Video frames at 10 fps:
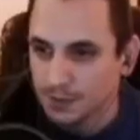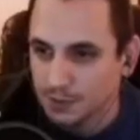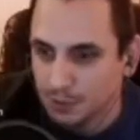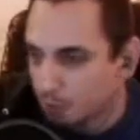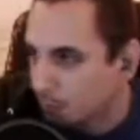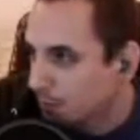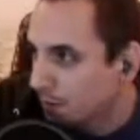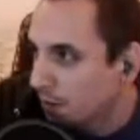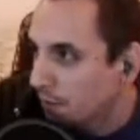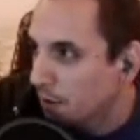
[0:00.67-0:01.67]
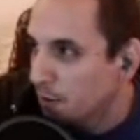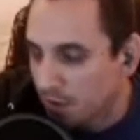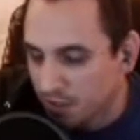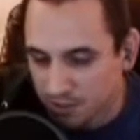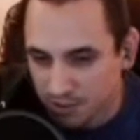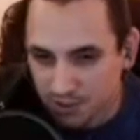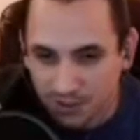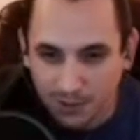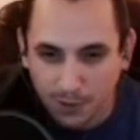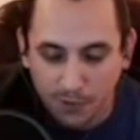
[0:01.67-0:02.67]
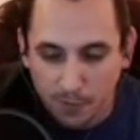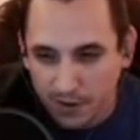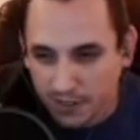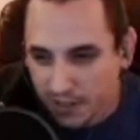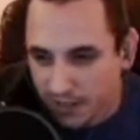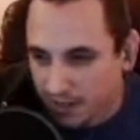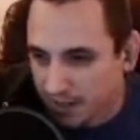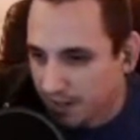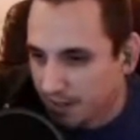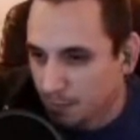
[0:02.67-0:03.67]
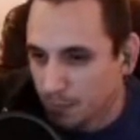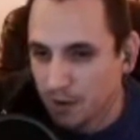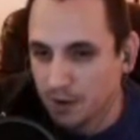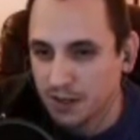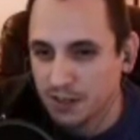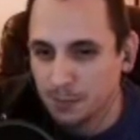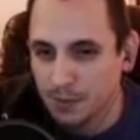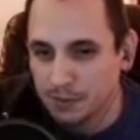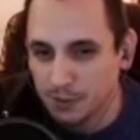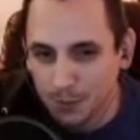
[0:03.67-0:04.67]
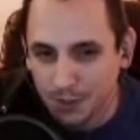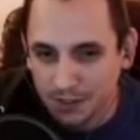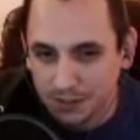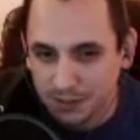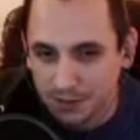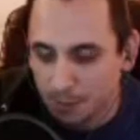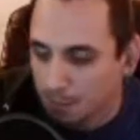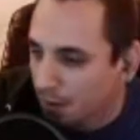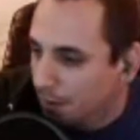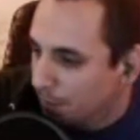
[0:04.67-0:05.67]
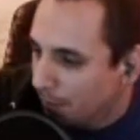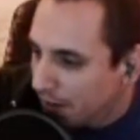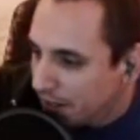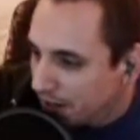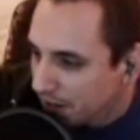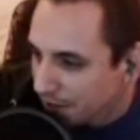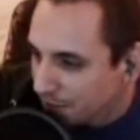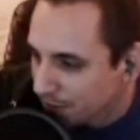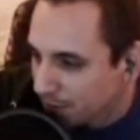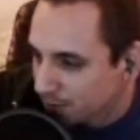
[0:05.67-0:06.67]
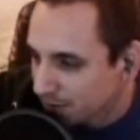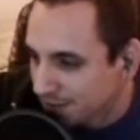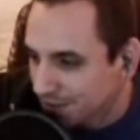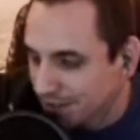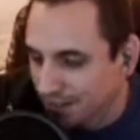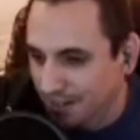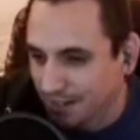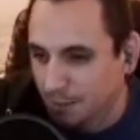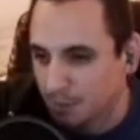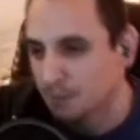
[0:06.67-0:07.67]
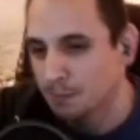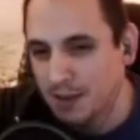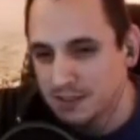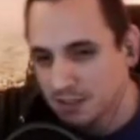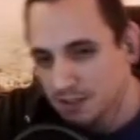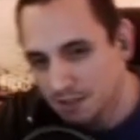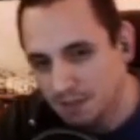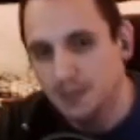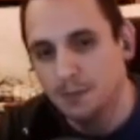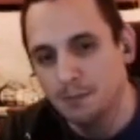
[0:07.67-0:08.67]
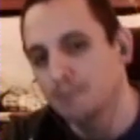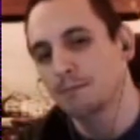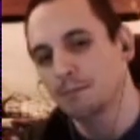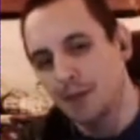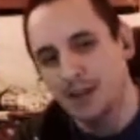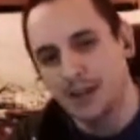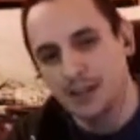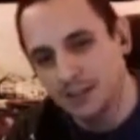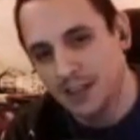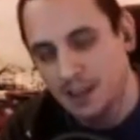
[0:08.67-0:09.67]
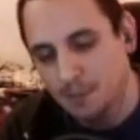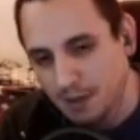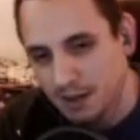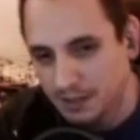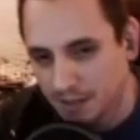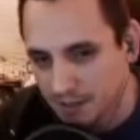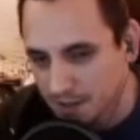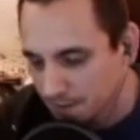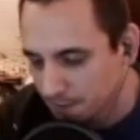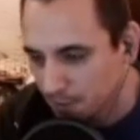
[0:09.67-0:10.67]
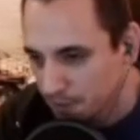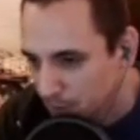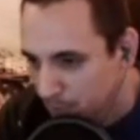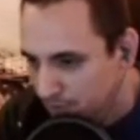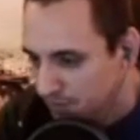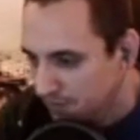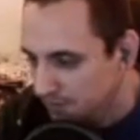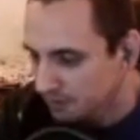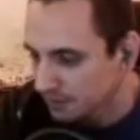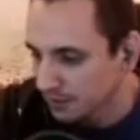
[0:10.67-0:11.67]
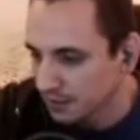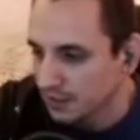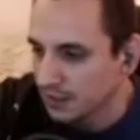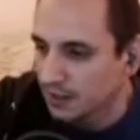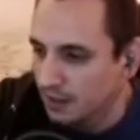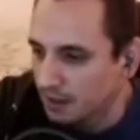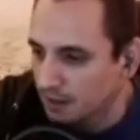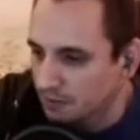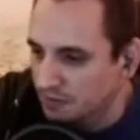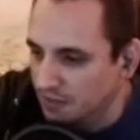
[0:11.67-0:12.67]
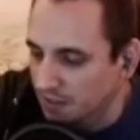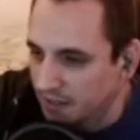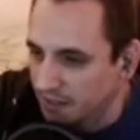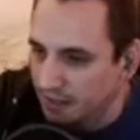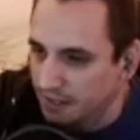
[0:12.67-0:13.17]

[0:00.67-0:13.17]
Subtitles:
Dark Moon, thank you very much. Hello, everybody. We are going to be doing some Mighty Gunvolt. Basically, the main campaign, Gunvolt 80% of the